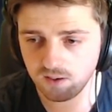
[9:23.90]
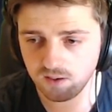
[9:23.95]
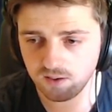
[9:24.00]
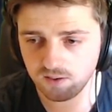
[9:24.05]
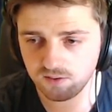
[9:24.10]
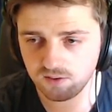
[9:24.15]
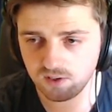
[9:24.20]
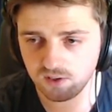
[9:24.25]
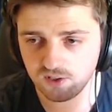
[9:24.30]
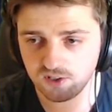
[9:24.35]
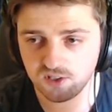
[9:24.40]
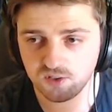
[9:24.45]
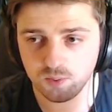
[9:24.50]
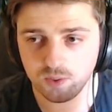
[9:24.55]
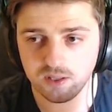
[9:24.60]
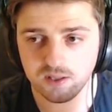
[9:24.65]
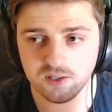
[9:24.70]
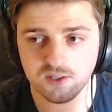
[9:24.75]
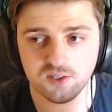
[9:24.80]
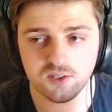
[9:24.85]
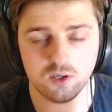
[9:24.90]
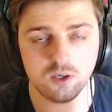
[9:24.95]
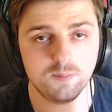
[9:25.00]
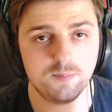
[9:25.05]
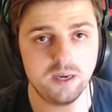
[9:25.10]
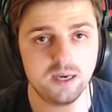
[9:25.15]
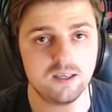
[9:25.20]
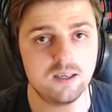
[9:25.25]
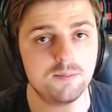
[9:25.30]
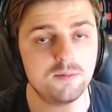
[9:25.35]
to swing this stock
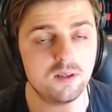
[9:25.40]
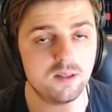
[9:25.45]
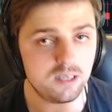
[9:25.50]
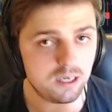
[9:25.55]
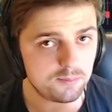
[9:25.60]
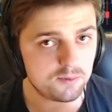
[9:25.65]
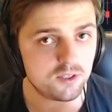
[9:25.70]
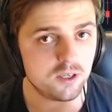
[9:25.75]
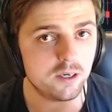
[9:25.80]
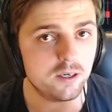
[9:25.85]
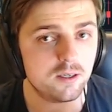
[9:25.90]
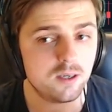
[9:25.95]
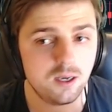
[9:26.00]
back up to the upside.